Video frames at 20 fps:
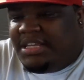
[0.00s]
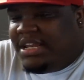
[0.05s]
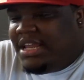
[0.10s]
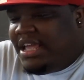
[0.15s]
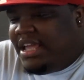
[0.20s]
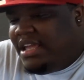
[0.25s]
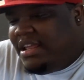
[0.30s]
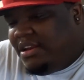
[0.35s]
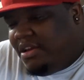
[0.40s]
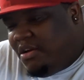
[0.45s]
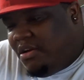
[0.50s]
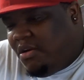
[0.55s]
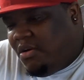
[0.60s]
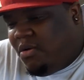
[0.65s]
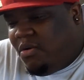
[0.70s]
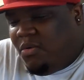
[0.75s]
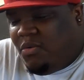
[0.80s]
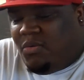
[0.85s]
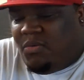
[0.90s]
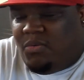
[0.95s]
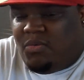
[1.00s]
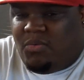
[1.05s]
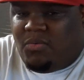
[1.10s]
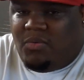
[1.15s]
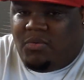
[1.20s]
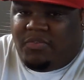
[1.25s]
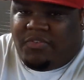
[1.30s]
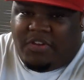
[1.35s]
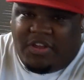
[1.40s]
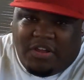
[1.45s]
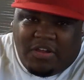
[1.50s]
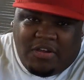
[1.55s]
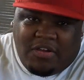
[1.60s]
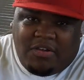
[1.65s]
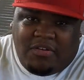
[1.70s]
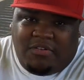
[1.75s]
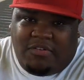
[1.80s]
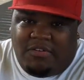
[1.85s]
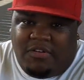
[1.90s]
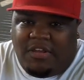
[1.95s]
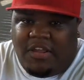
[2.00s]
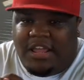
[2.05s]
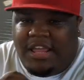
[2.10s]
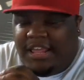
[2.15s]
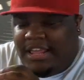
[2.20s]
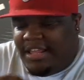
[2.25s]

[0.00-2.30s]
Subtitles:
it ain't over.